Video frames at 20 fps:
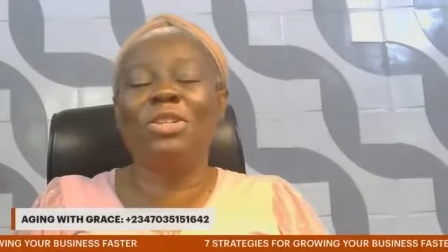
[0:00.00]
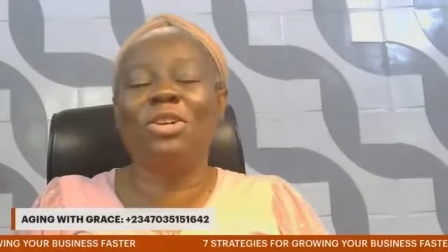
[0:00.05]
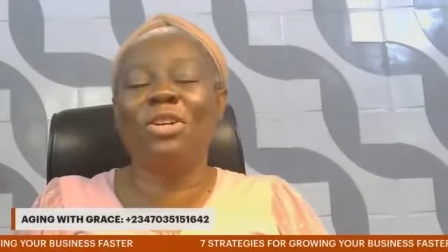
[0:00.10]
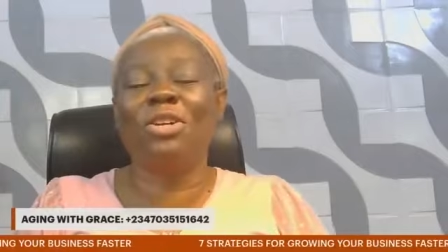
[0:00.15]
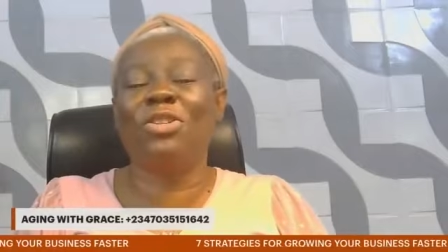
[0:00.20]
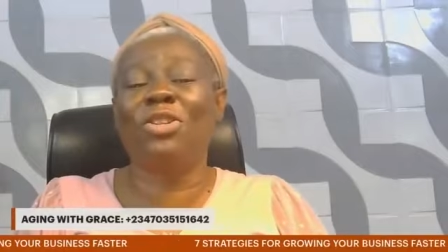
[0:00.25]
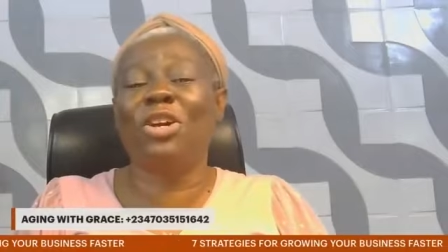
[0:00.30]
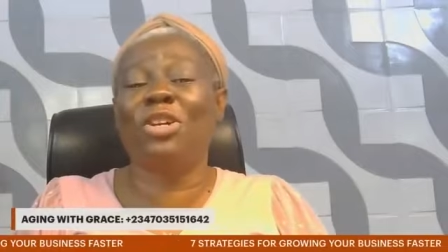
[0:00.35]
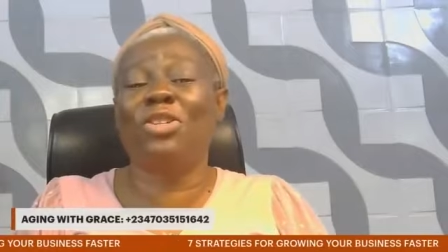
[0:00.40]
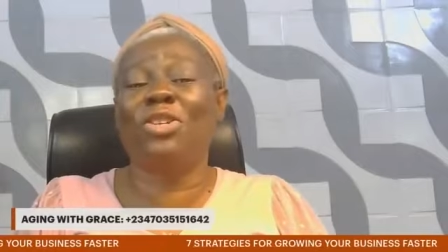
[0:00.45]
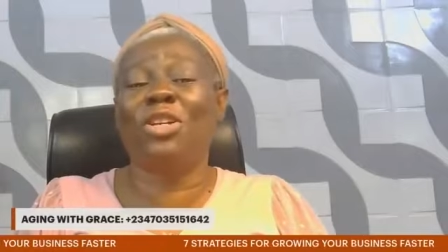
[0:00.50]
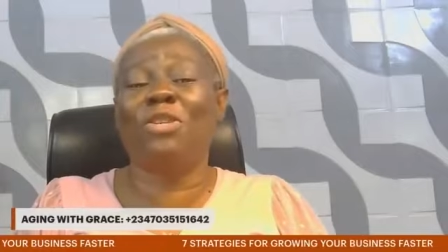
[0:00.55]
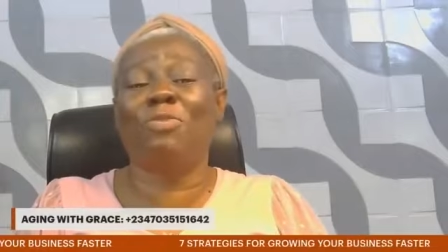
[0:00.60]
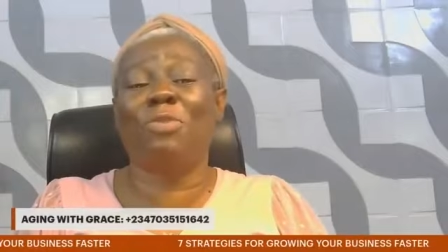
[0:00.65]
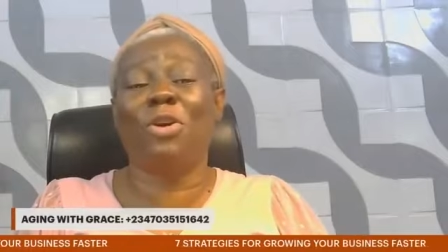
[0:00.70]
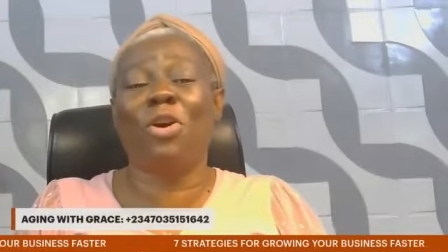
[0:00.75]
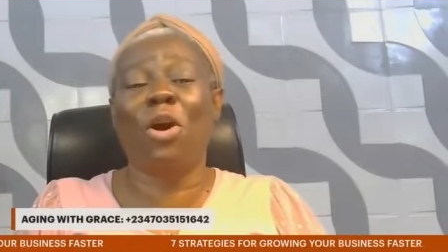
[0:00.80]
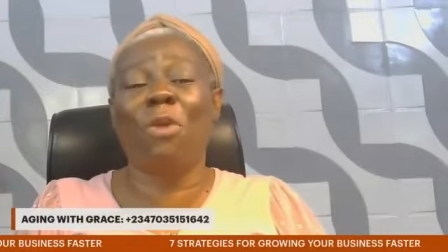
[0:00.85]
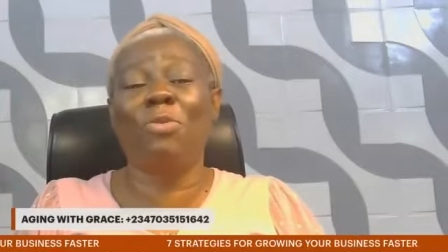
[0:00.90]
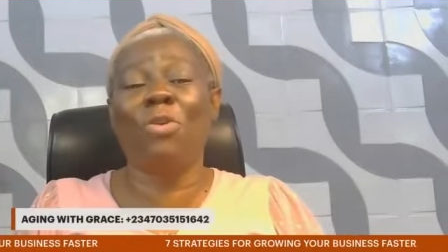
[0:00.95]
does not just
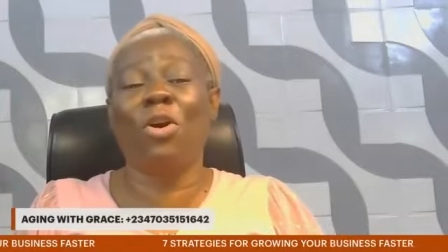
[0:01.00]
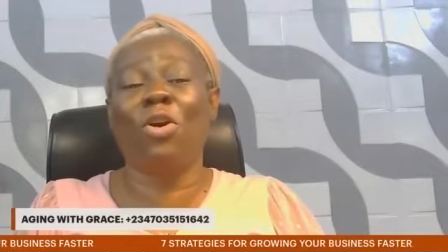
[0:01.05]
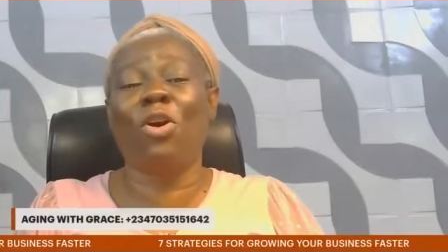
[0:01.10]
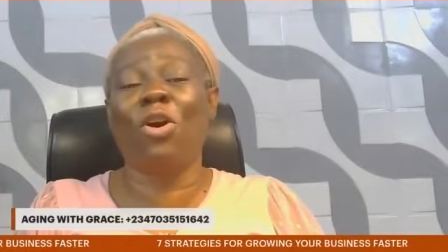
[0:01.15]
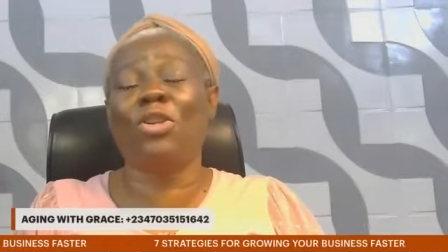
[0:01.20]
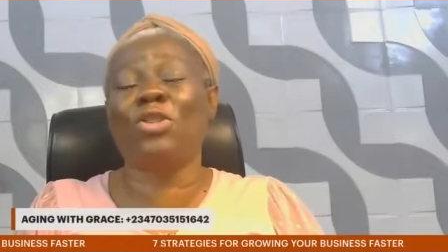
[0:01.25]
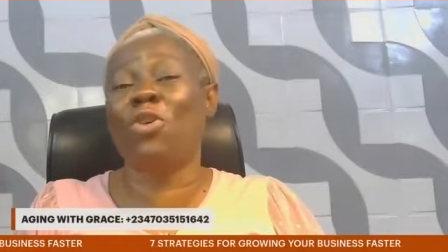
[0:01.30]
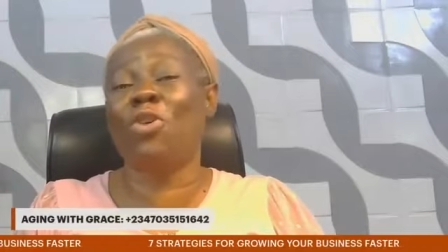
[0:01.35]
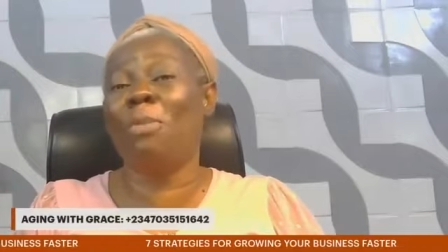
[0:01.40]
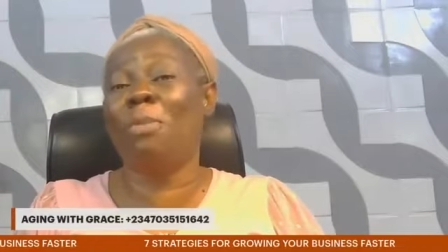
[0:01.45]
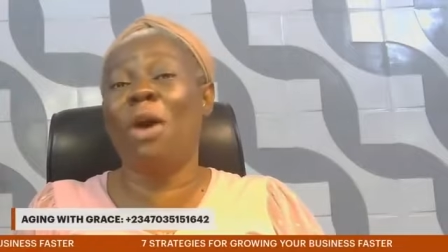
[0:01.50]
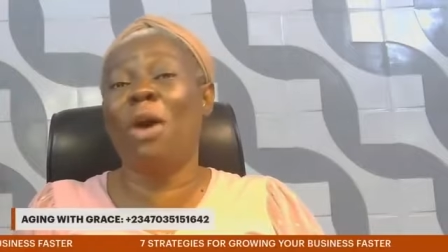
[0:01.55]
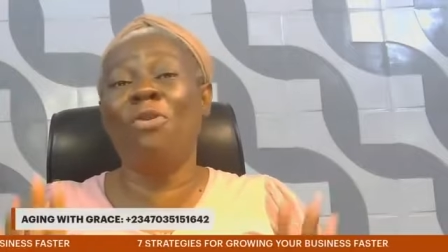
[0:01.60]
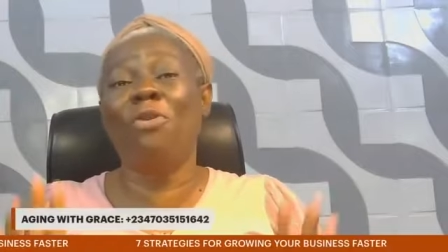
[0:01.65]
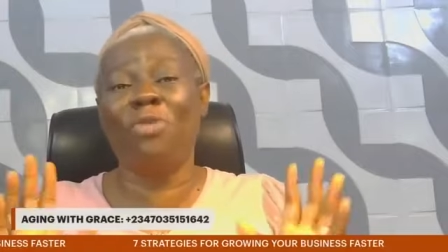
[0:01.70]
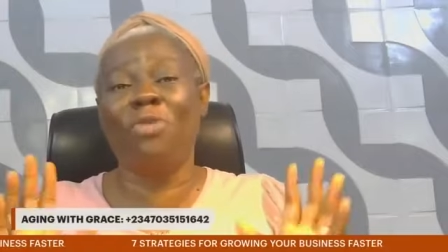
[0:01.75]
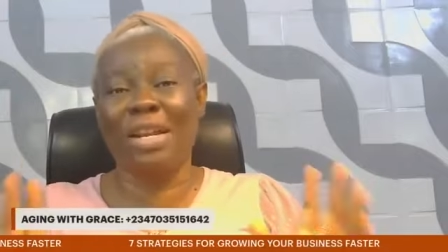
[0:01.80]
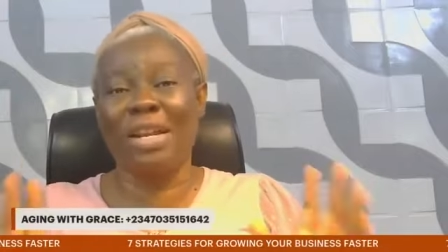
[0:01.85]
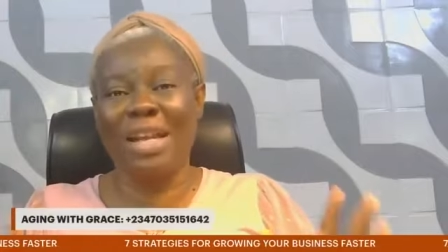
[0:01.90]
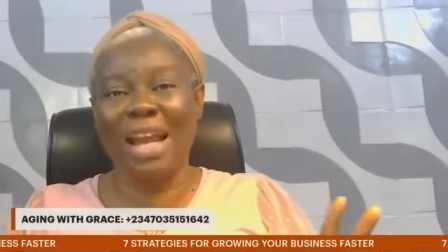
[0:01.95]
become your customer
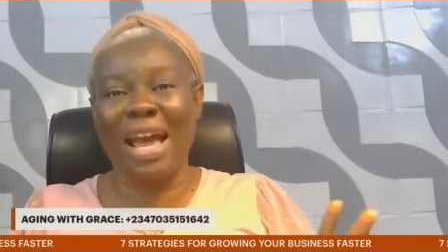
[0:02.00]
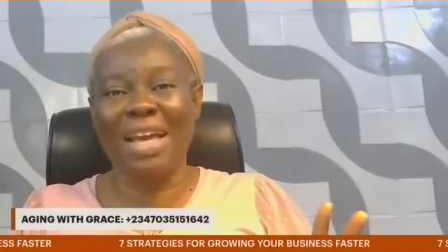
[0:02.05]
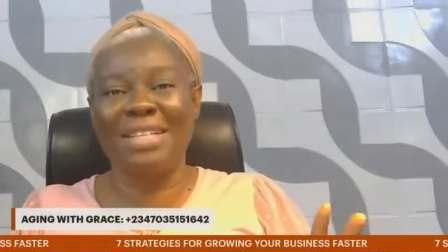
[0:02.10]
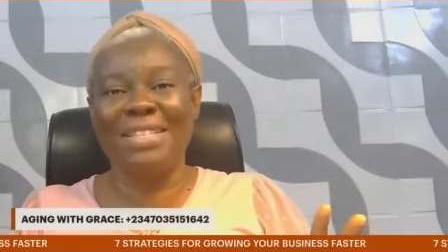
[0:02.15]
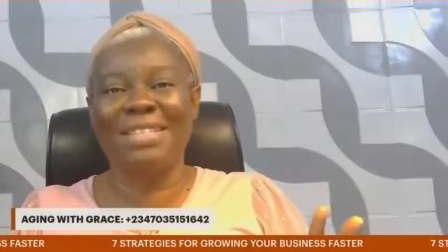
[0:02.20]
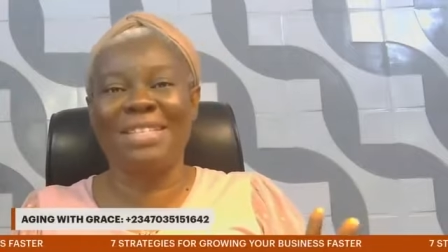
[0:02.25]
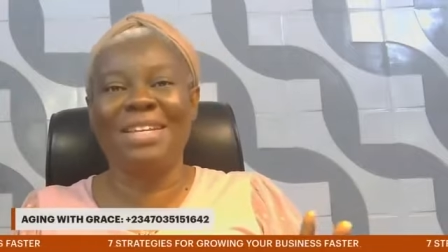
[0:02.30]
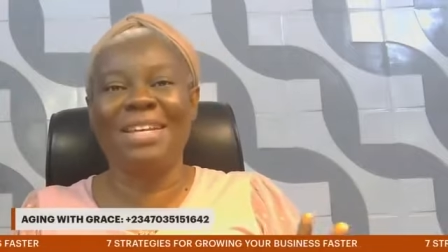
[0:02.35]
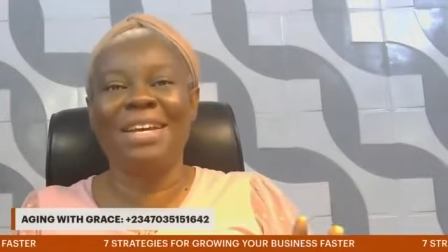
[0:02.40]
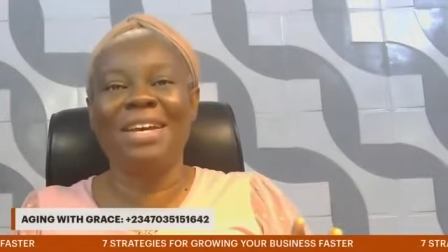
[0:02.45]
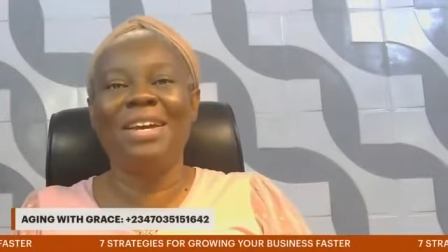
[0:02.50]
overnight